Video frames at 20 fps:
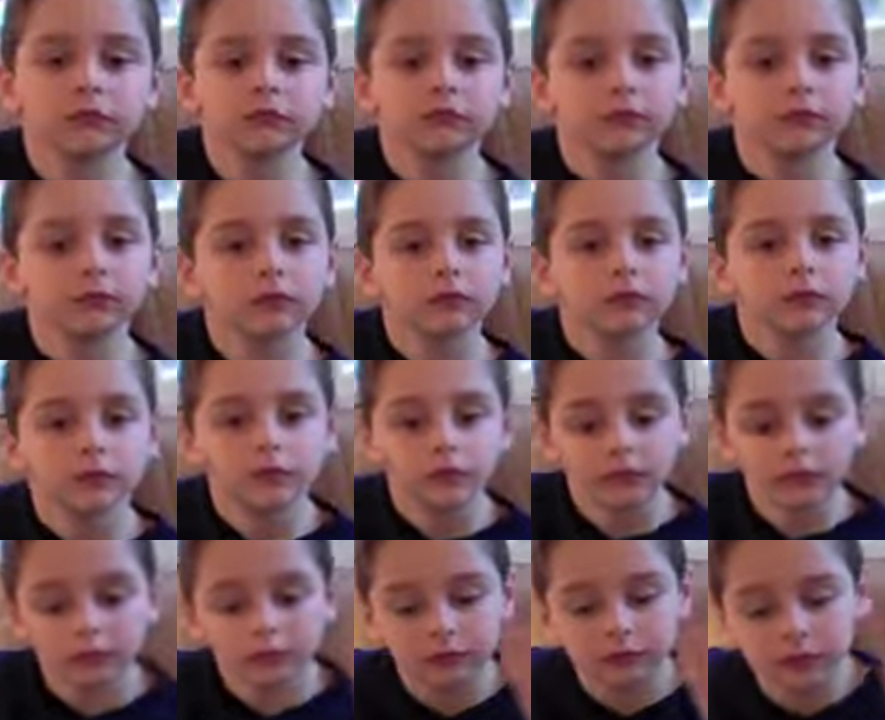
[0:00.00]

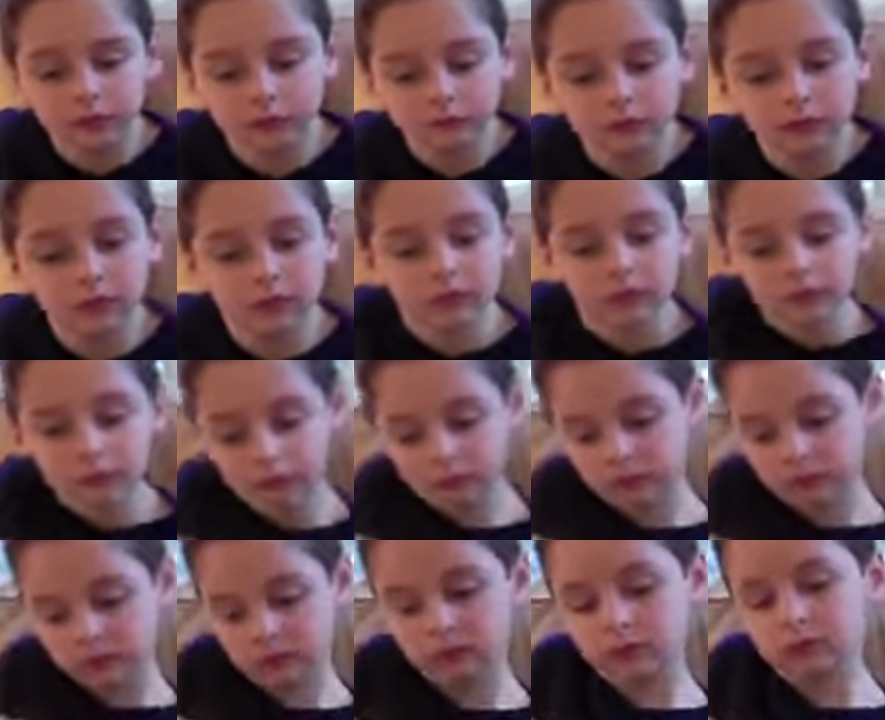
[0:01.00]

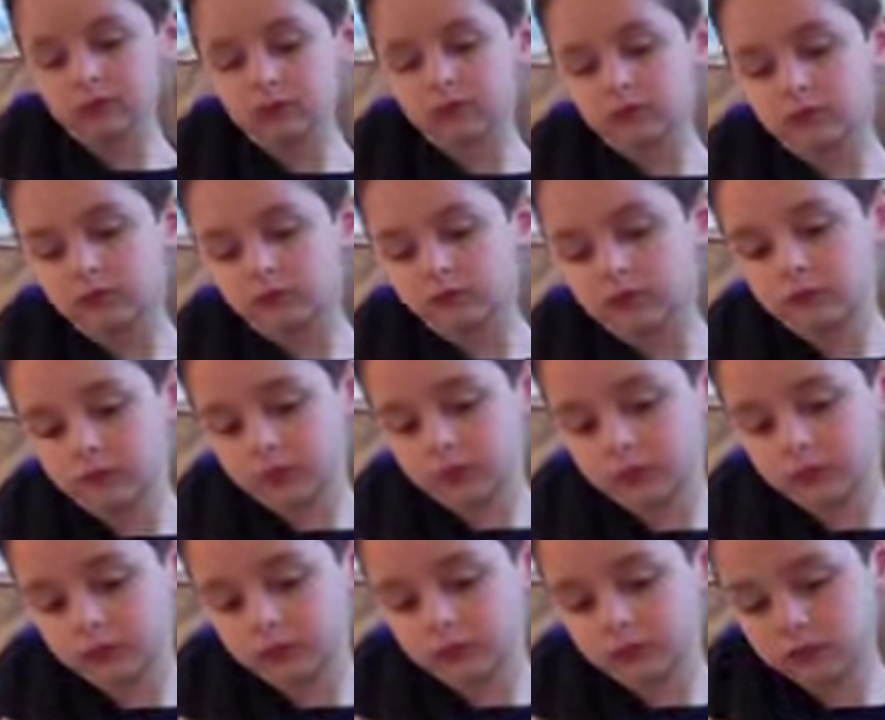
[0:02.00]

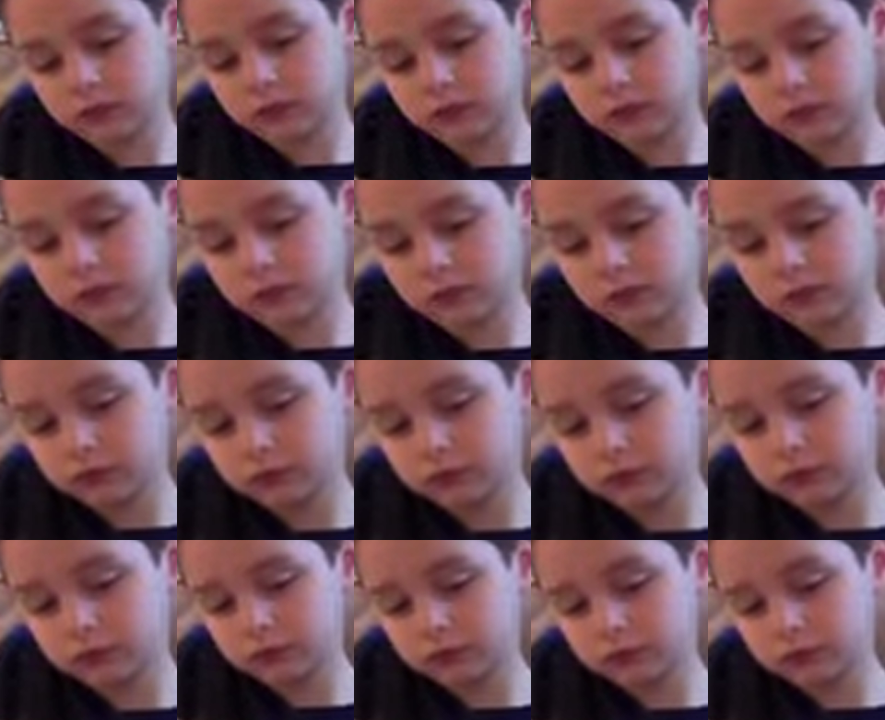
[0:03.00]
[no speech]